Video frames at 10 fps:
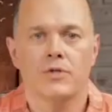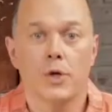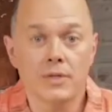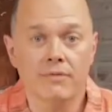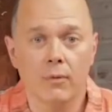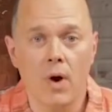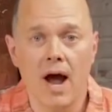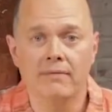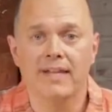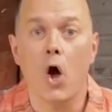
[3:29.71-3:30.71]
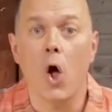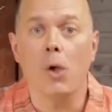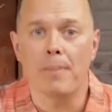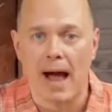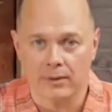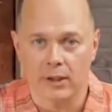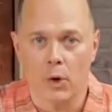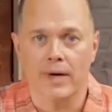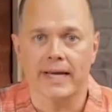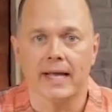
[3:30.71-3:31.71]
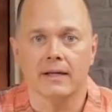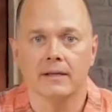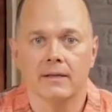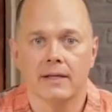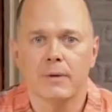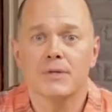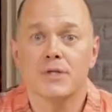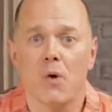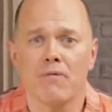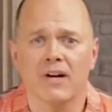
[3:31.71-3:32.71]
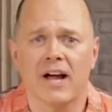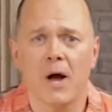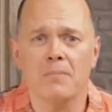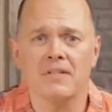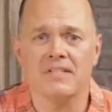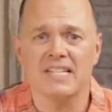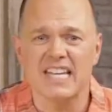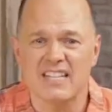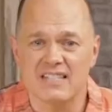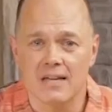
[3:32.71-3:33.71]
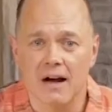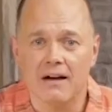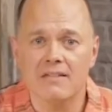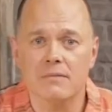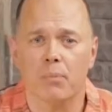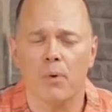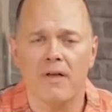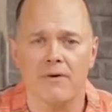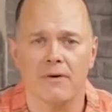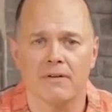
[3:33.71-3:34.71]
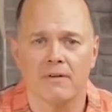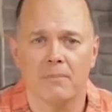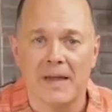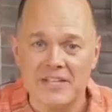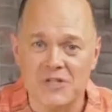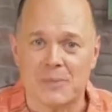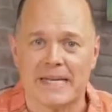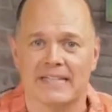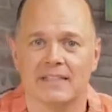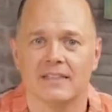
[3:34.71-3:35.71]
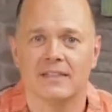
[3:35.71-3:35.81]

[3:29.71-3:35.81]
When Joseph arrived, they all bowed low again. He was overcome to see his youngest brother, Benjamin.